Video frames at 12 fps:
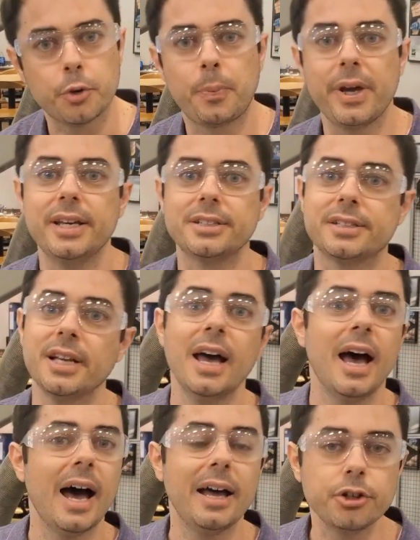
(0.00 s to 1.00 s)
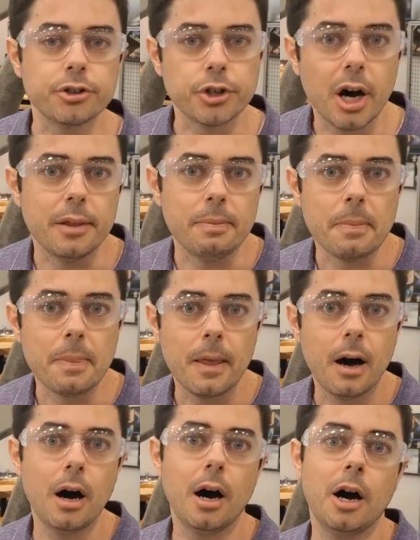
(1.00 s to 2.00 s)
And that's how easy it is.
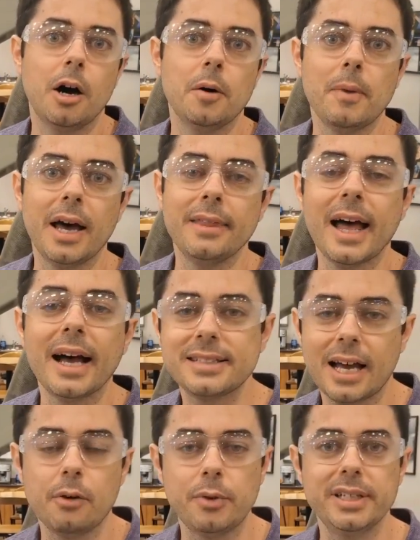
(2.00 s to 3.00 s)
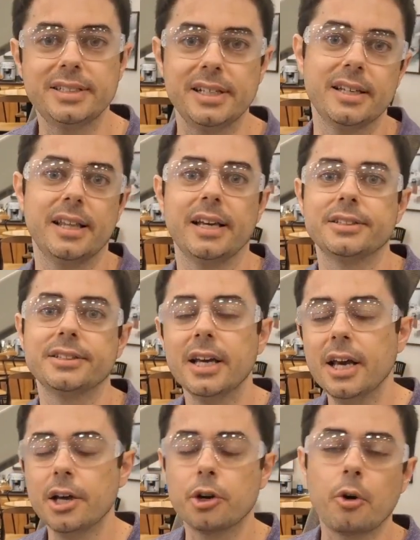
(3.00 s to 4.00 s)
Great machine, super easy.
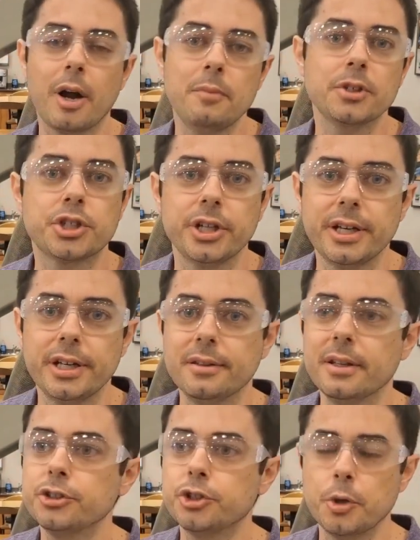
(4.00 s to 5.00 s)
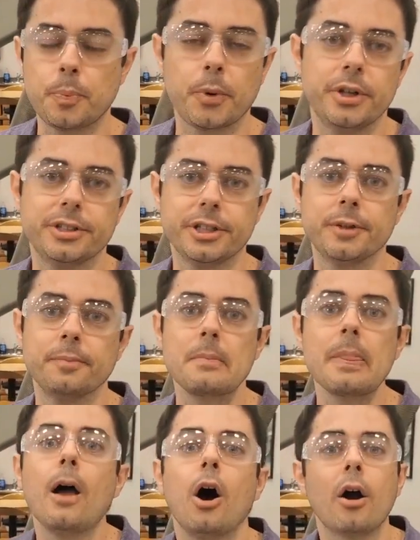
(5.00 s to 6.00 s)
All right, so that's all the time I
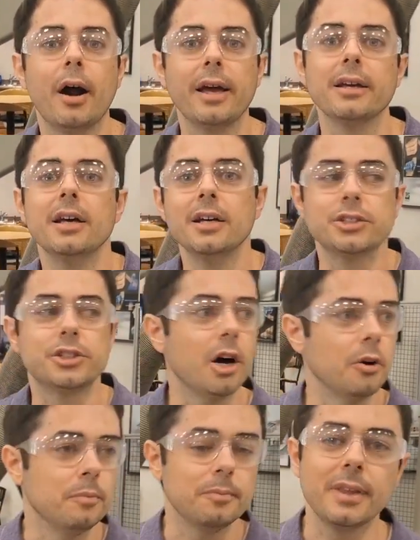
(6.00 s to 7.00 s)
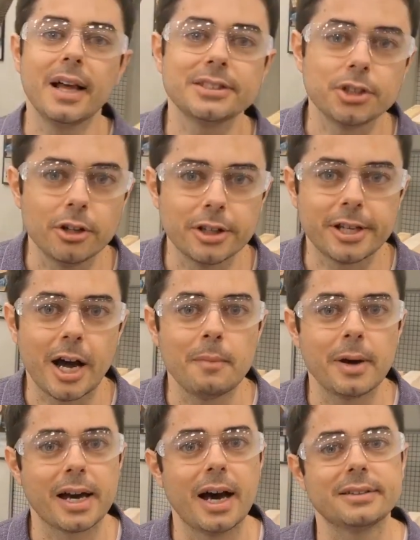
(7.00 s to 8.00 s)
got today. Hope you
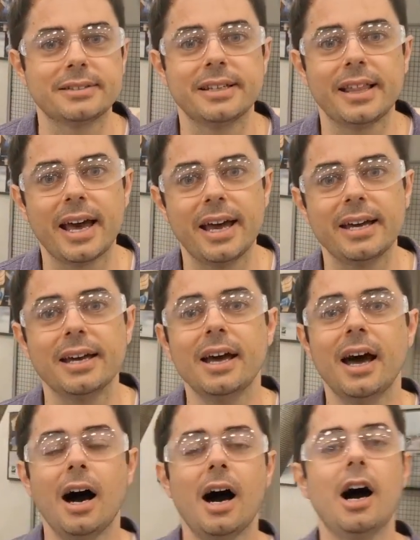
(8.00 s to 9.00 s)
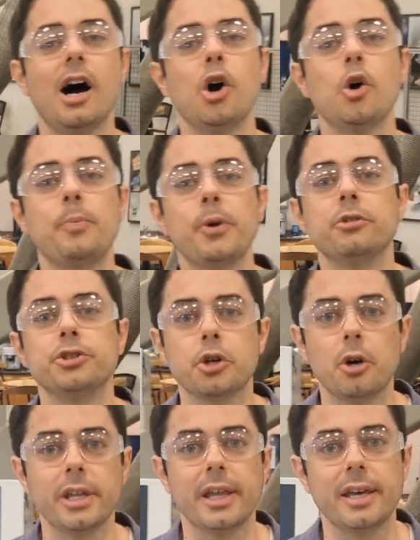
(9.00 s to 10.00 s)
enjoyed it. I hope that was helpful for
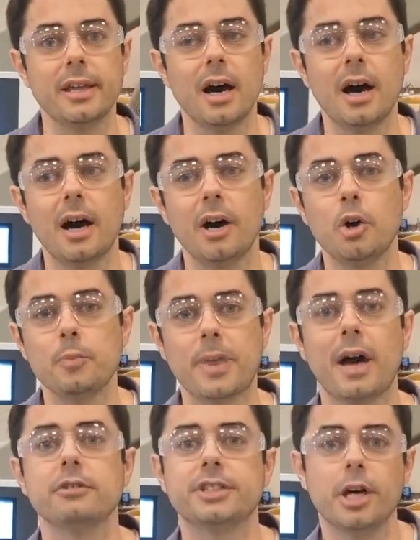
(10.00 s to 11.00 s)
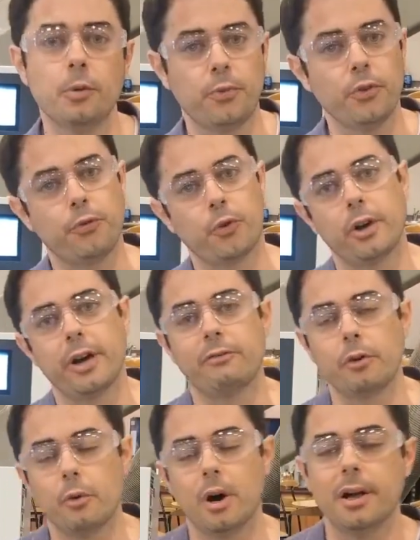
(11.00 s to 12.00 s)
everyone. If you have any
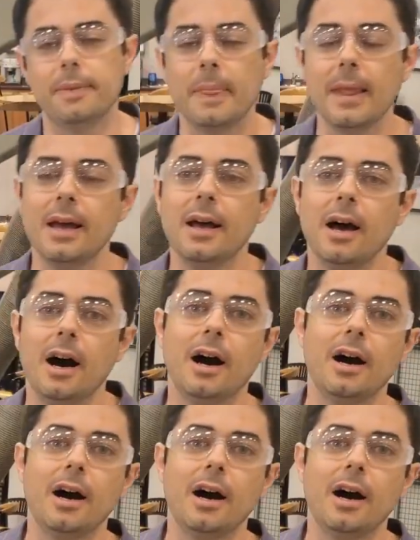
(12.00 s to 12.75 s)
questions, comments,